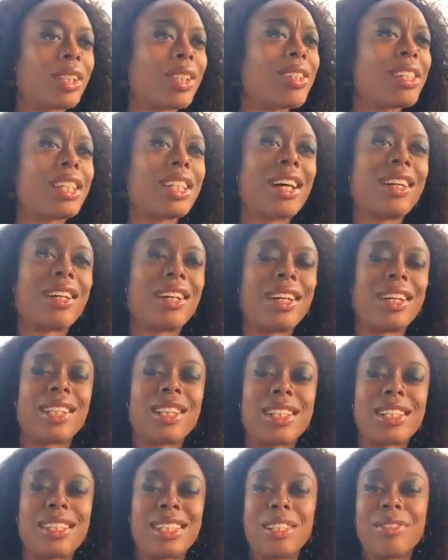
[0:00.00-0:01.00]
There's a lot of
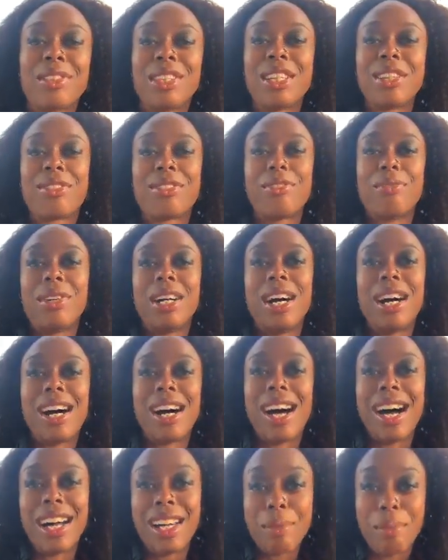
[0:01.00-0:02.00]
artists, even if
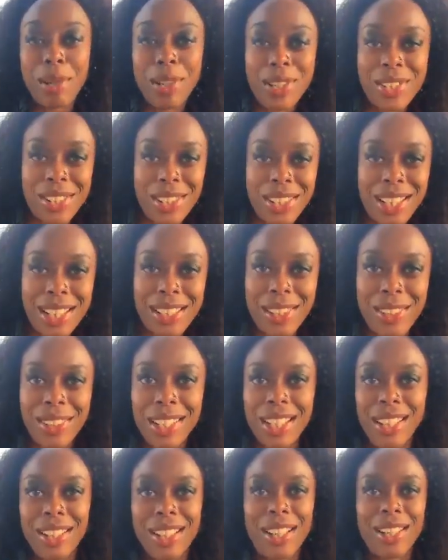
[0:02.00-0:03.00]
I personally don't
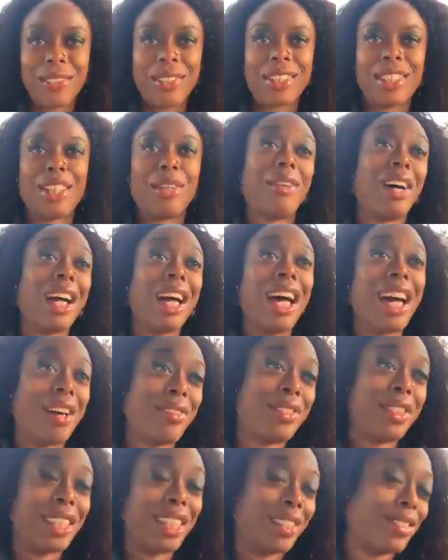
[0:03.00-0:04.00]
get along with them, I
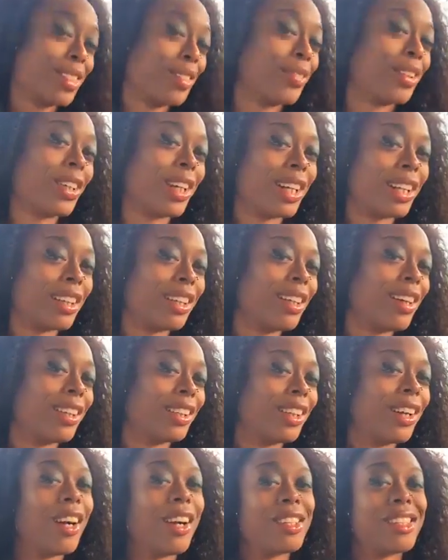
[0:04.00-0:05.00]
have to give them credit
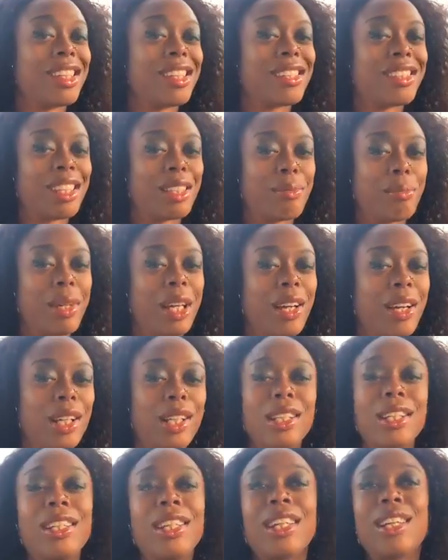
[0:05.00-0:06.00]
on their artistic
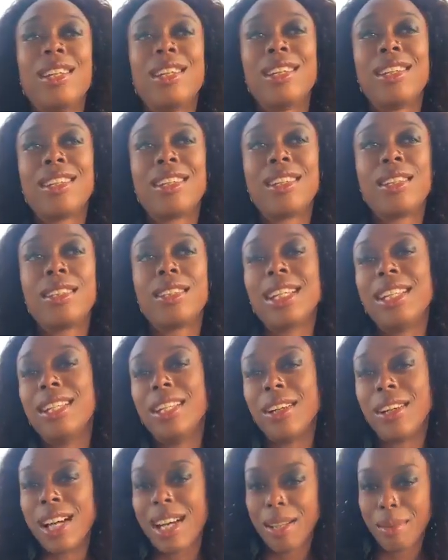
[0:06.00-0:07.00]
merit. They
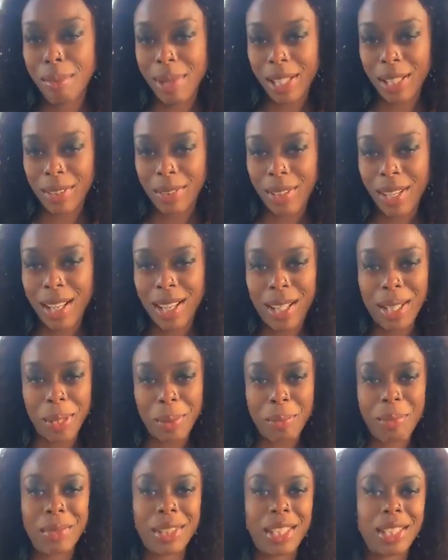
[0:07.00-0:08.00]
know how to make a
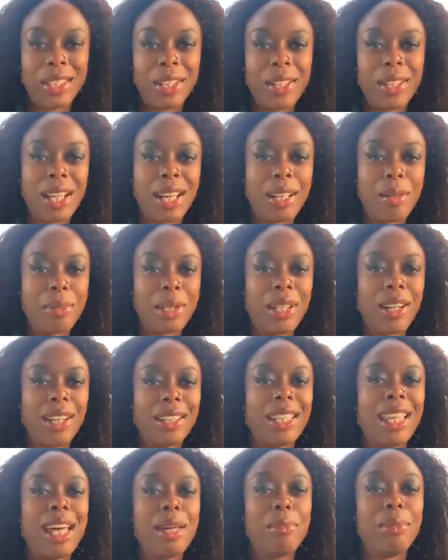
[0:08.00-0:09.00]
rhyme. They know how to be
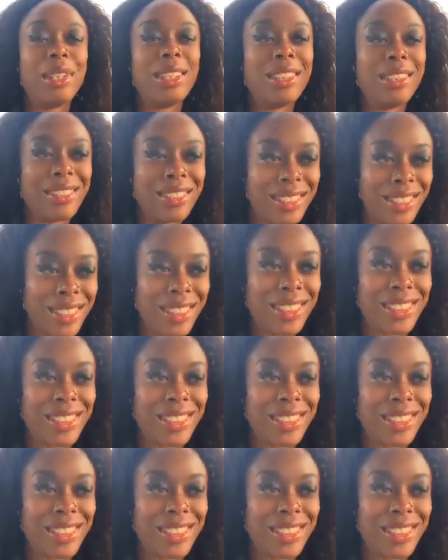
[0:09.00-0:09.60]
on that beat.